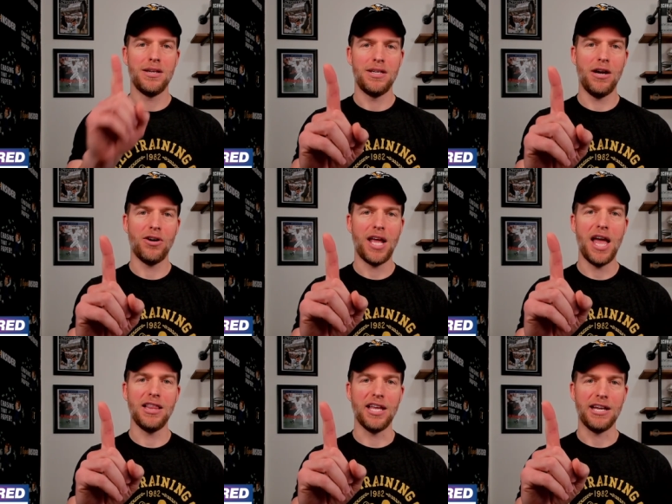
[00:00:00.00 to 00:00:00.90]
Derrick
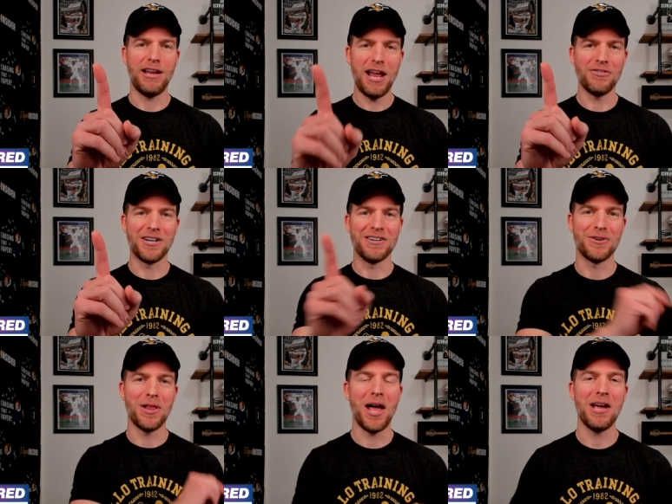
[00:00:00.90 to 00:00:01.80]
Henry. Henry,
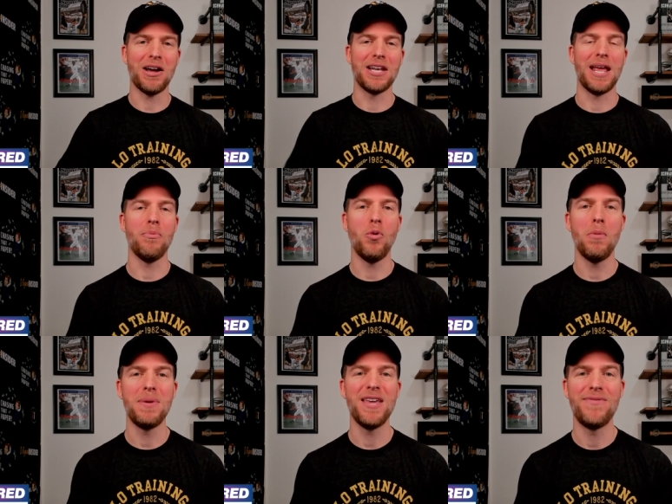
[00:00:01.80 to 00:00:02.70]
relying on him
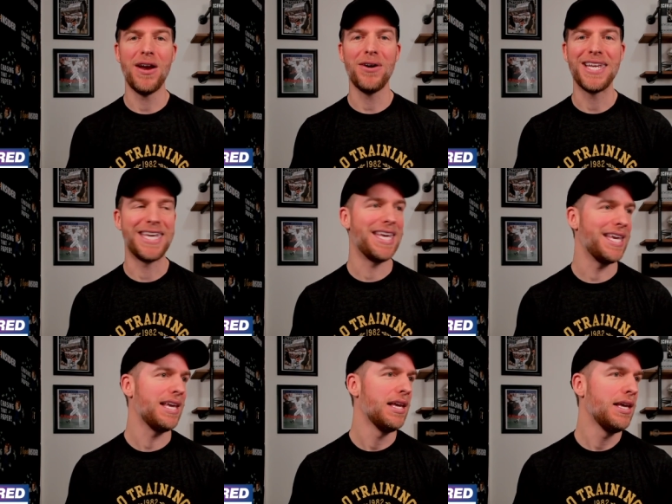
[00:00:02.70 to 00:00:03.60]
will be very
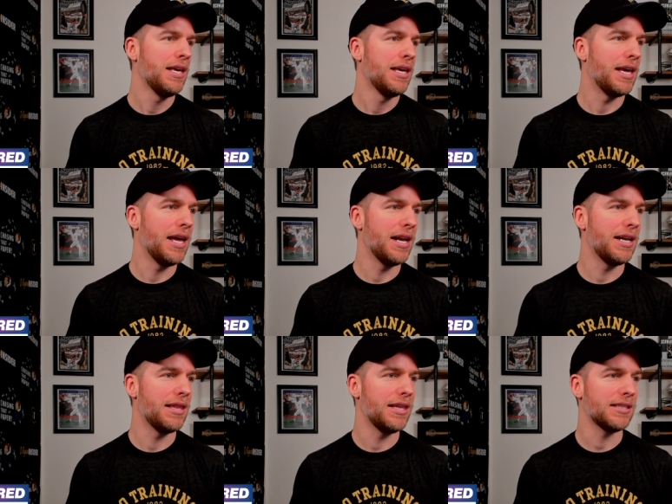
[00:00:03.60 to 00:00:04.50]
key
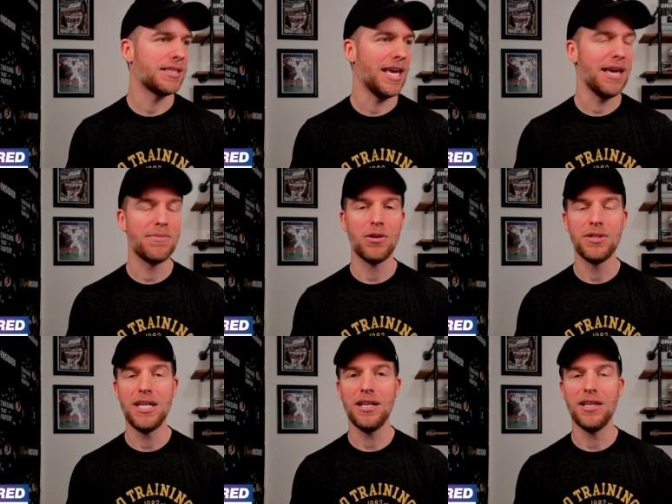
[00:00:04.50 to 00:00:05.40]
in this game. They'll
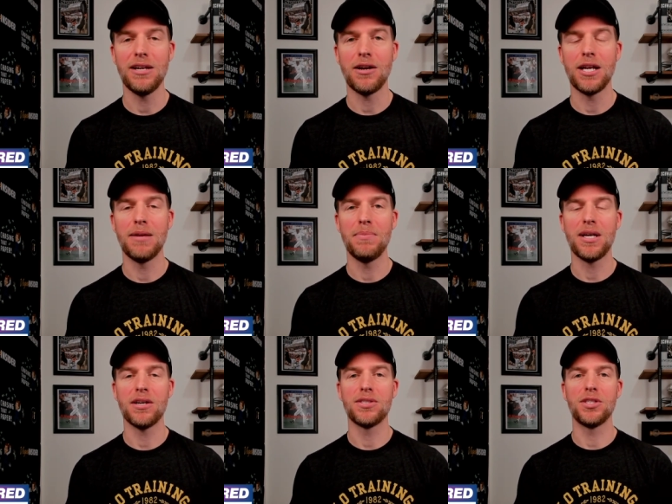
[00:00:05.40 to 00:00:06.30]
need to lean on him
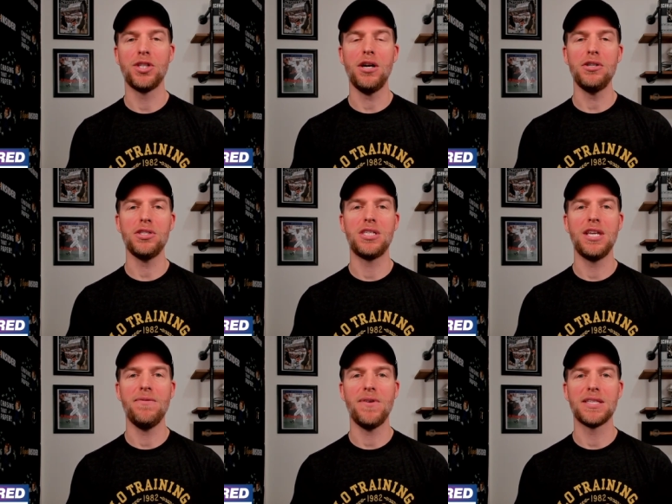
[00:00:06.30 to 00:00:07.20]
because the Chargers
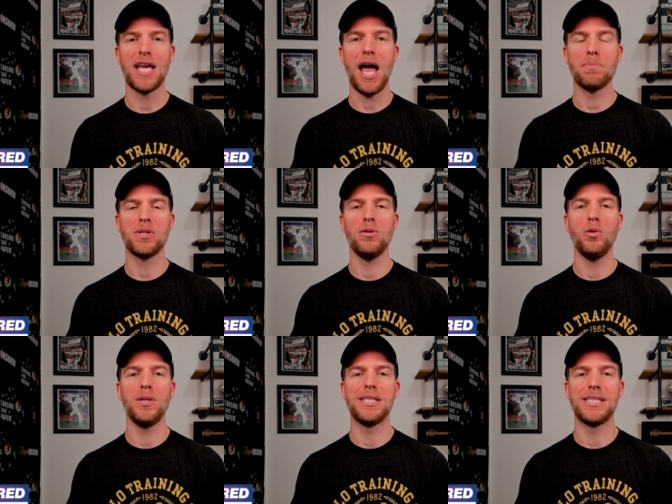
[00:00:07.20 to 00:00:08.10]
defense
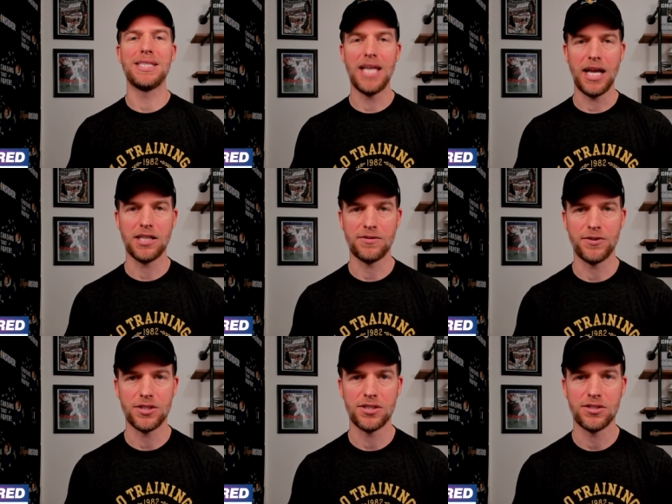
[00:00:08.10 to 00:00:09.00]
absolutely stinks
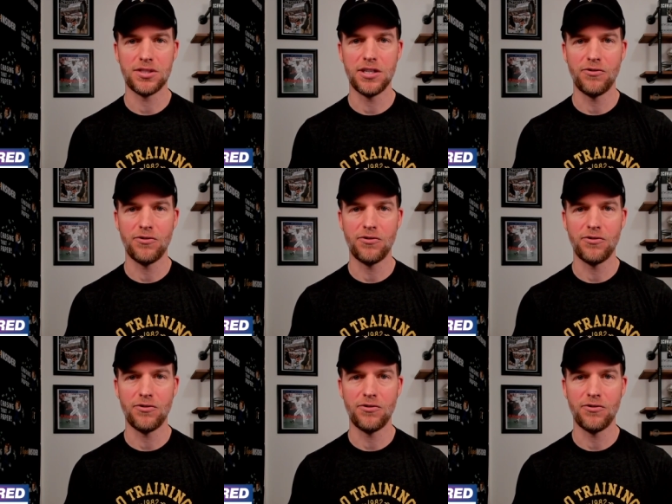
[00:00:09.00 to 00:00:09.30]
versus the